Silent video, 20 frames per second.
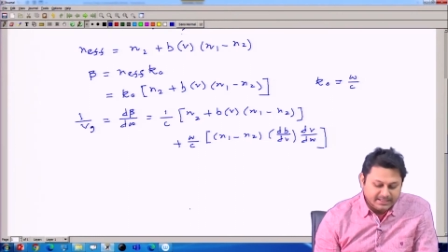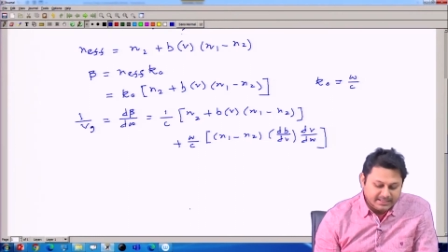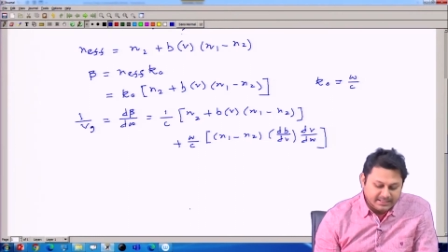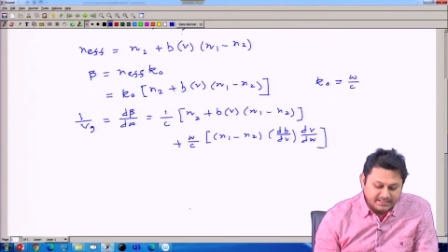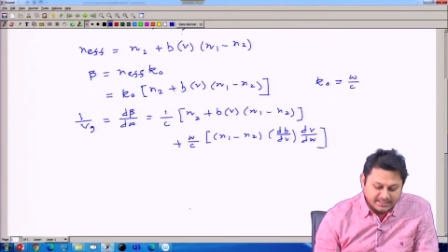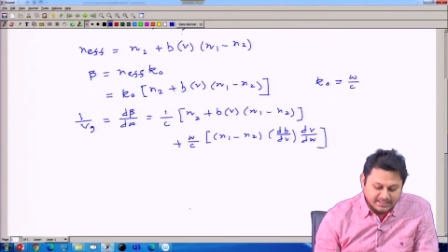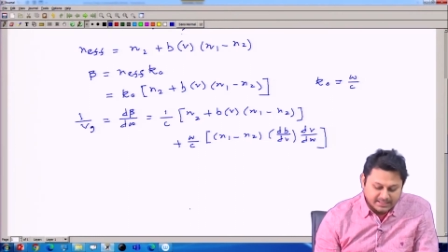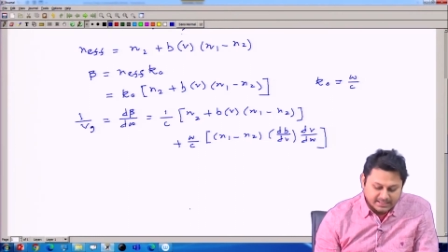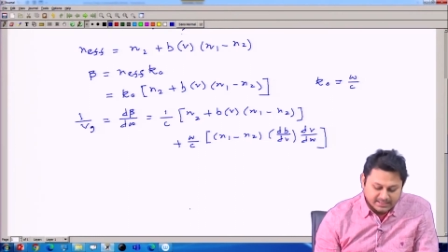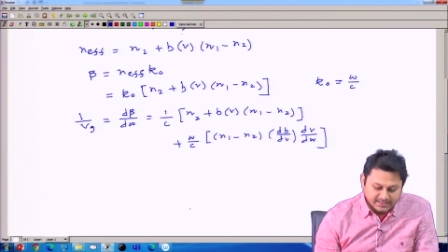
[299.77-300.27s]

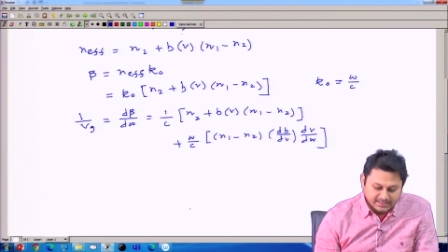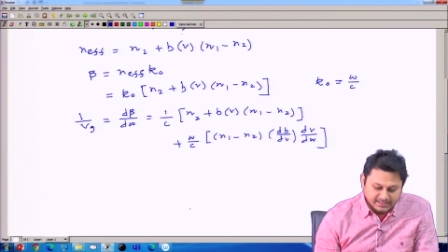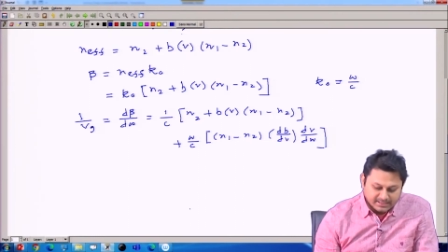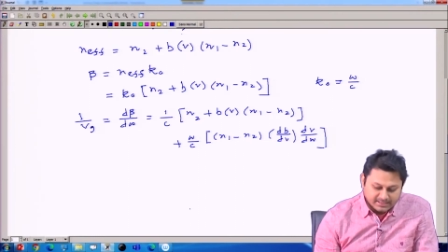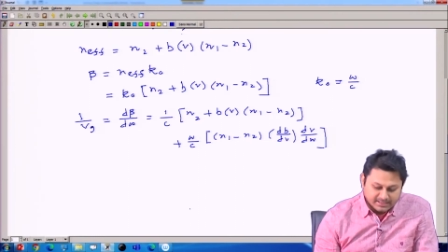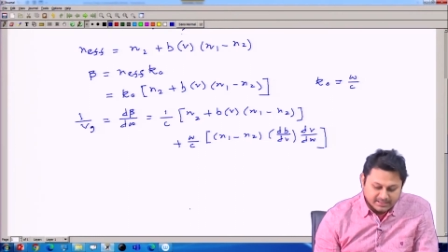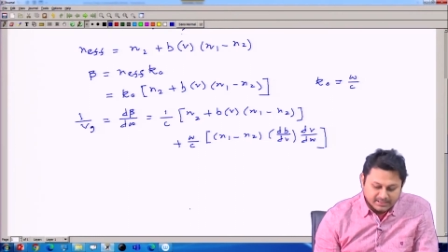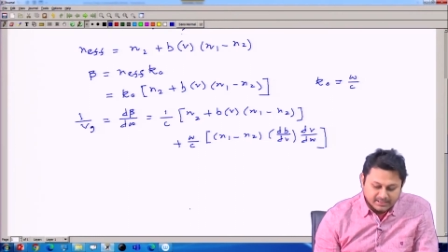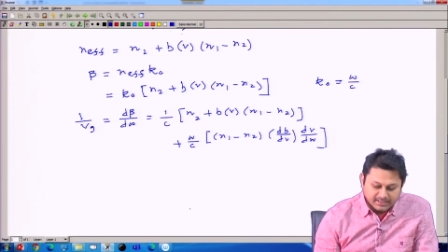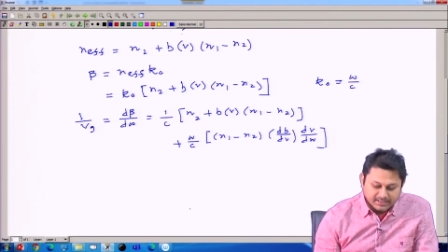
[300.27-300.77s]
taken care
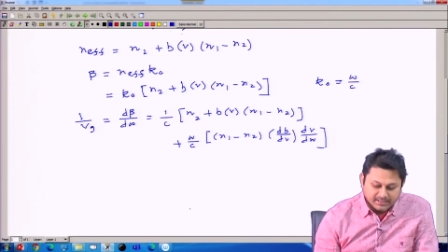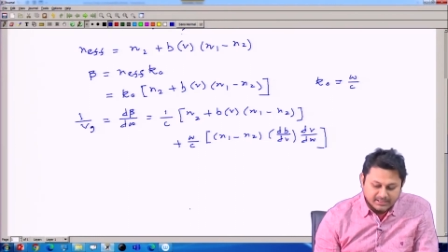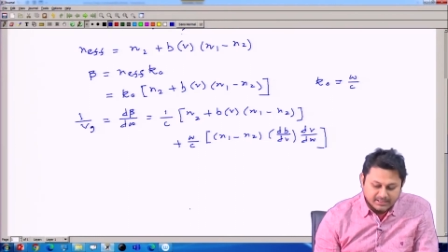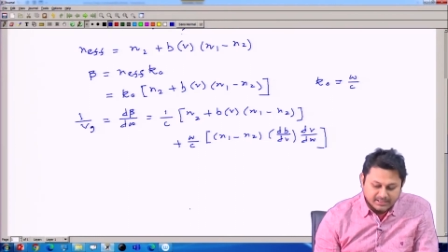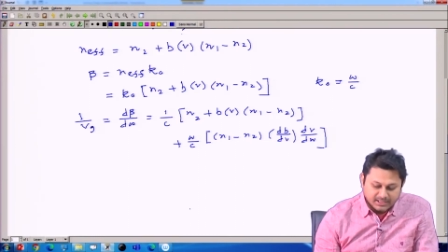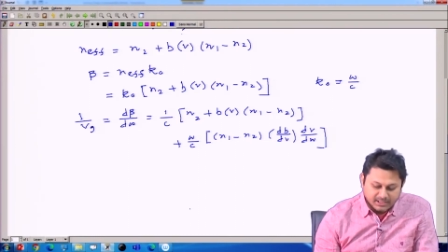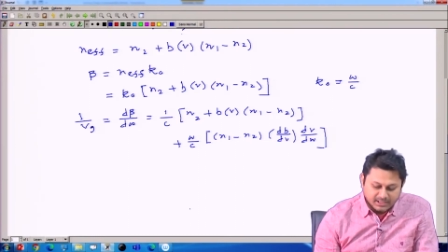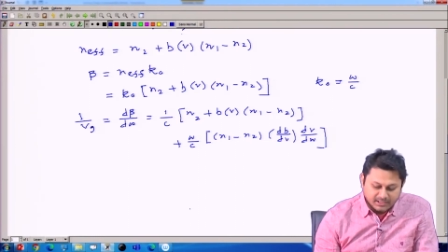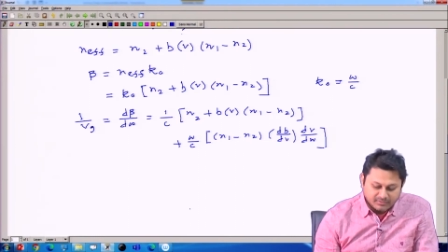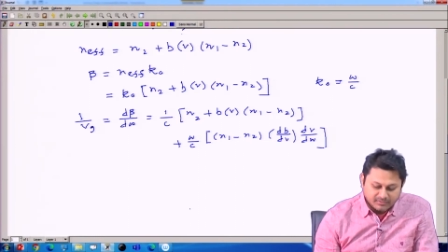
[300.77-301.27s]
in the
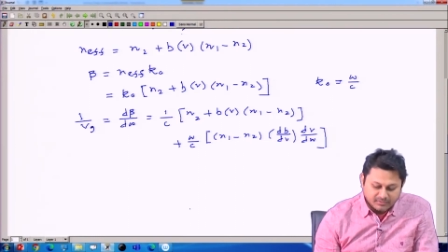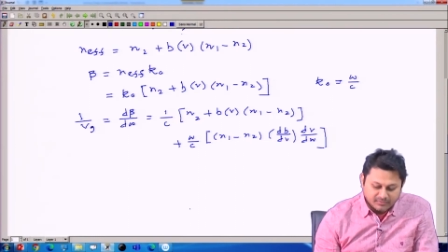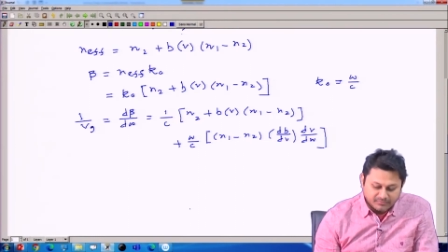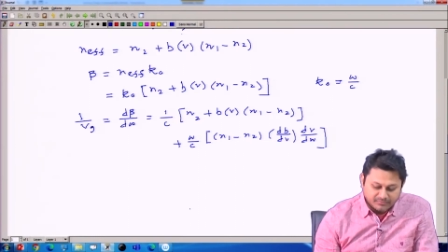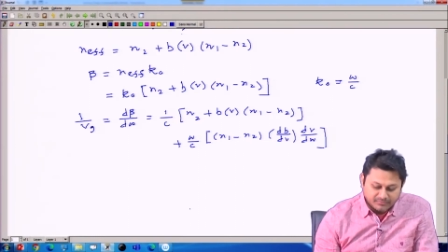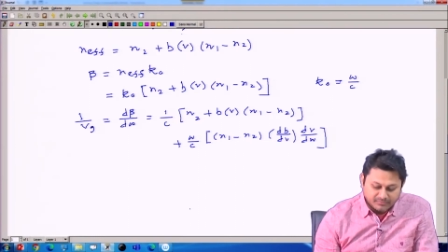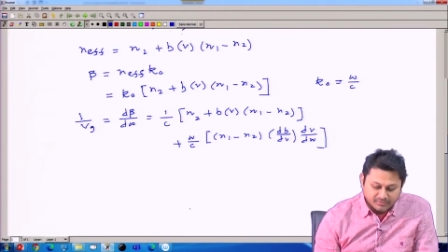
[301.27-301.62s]
case of